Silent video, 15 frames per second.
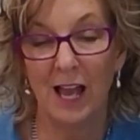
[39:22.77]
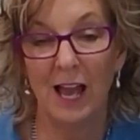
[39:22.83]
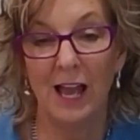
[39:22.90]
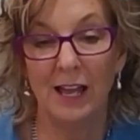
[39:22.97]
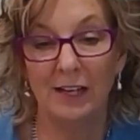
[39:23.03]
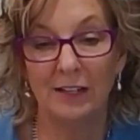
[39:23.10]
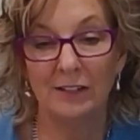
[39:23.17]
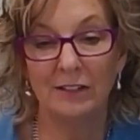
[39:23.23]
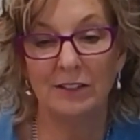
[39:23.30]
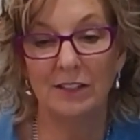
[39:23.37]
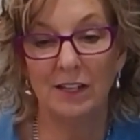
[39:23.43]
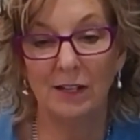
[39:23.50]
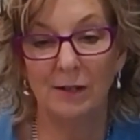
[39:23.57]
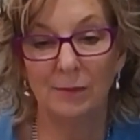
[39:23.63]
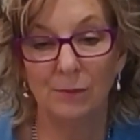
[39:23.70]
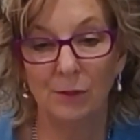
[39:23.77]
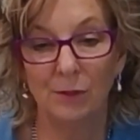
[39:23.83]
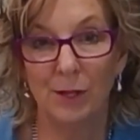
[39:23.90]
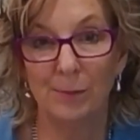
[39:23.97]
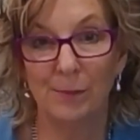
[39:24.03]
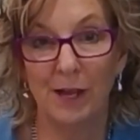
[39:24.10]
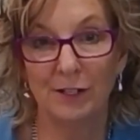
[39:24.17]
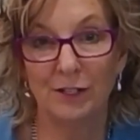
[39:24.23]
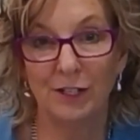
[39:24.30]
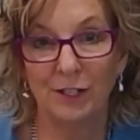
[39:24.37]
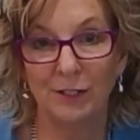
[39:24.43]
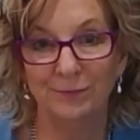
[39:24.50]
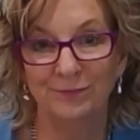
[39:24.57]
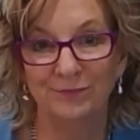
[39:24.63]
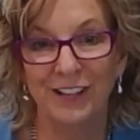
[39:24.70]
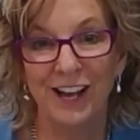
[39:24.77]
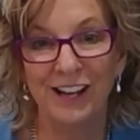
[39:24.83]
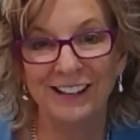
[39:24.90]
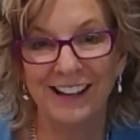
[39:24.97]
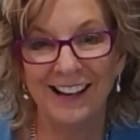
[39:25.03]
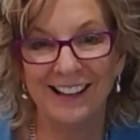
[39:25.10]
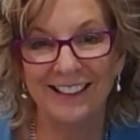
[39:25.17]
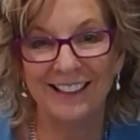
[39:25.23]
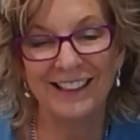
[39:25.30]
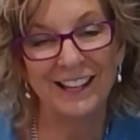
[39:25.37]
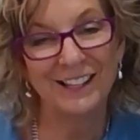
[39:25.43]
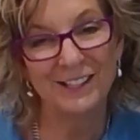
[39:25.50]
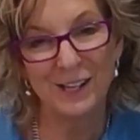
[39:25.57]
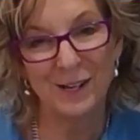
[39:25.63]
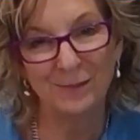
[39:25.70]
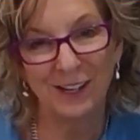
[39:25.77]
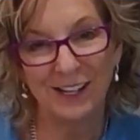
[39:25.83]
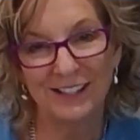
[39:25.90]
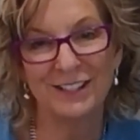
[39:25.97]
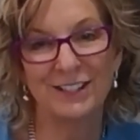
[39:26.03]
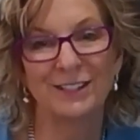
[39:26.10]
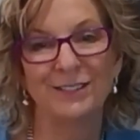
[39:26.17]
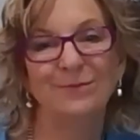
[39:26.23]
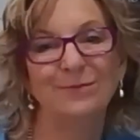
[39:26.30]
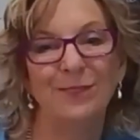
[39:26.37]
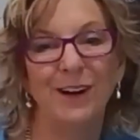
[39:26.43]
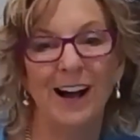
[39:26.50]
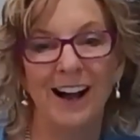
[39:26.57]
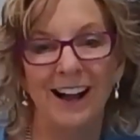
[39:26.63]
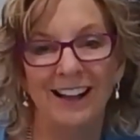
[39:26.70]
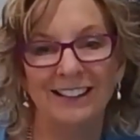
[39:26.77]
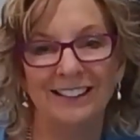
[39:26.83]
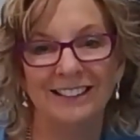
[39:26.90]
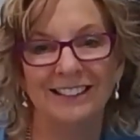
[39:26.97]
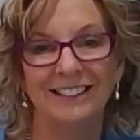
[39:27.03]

and we'll get back to you. Okay, thanks so much. Bye.